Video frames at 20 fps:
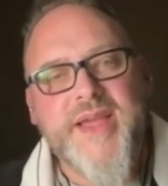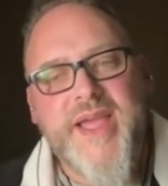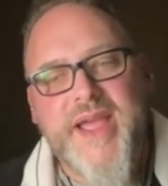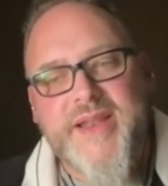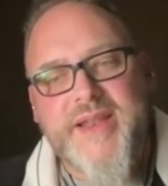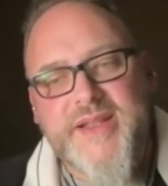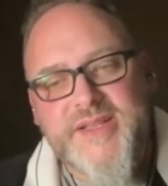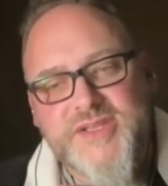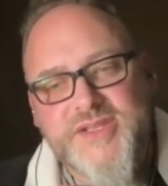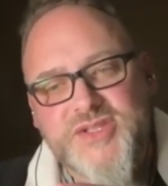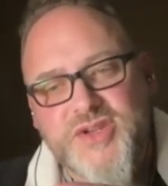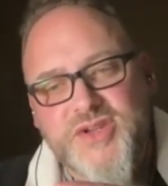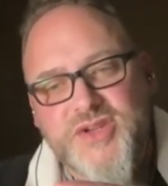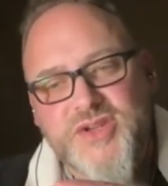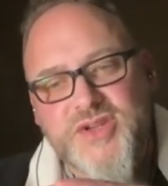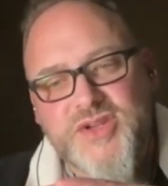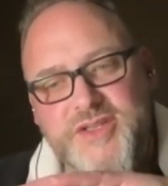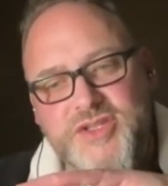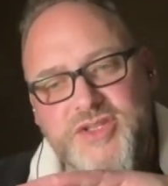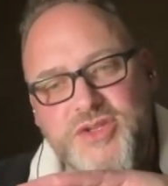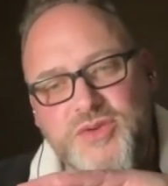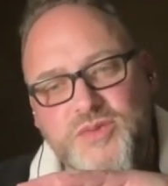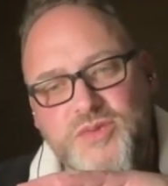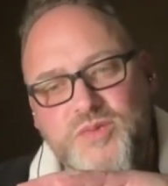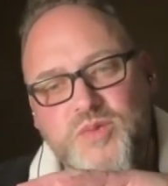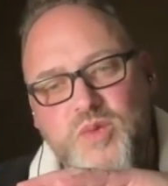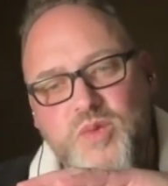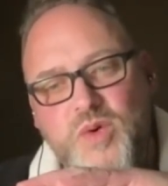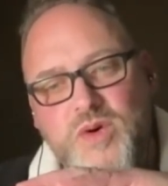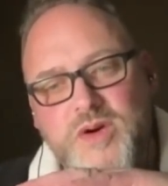And it started to
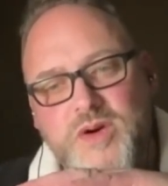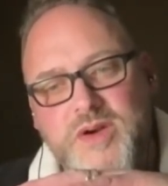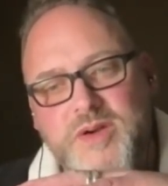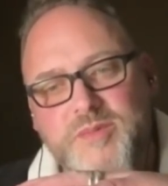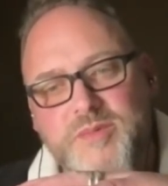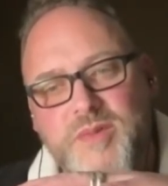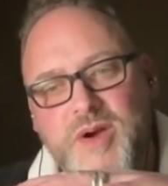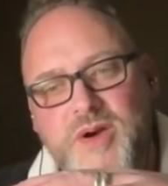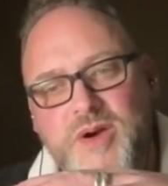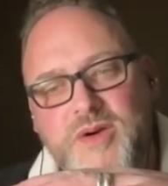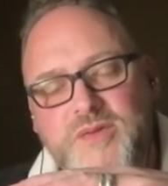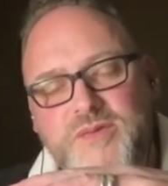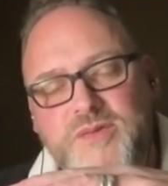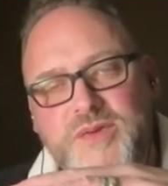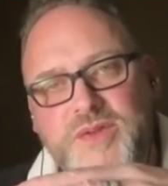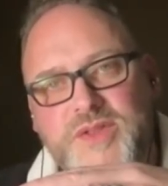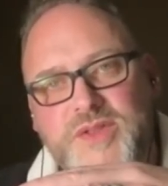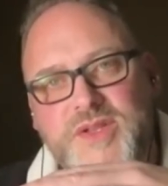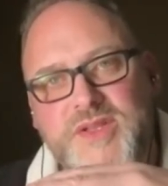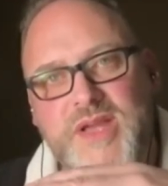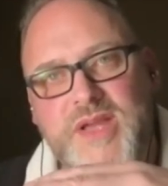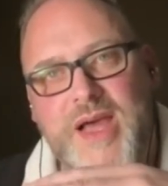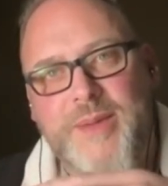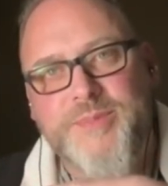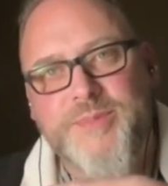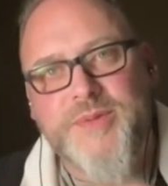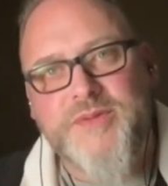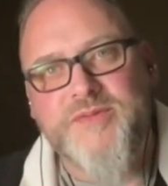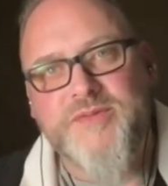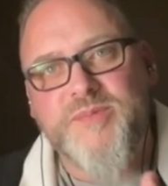warm over the
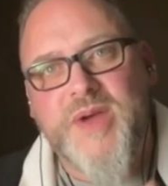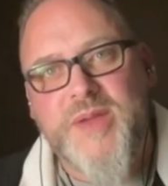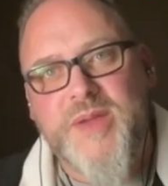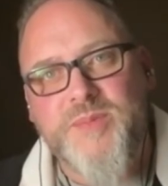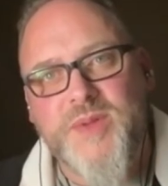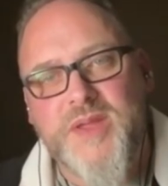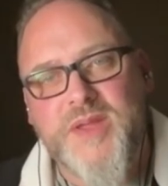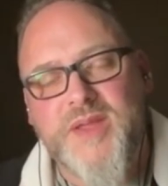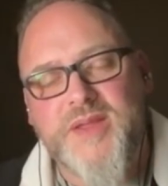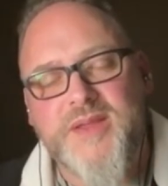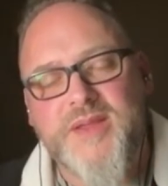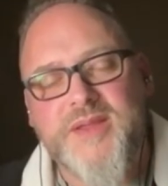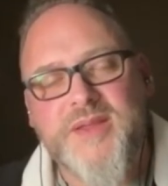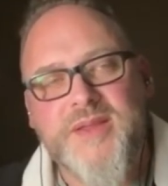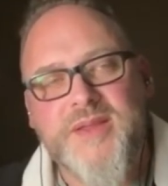top of my being.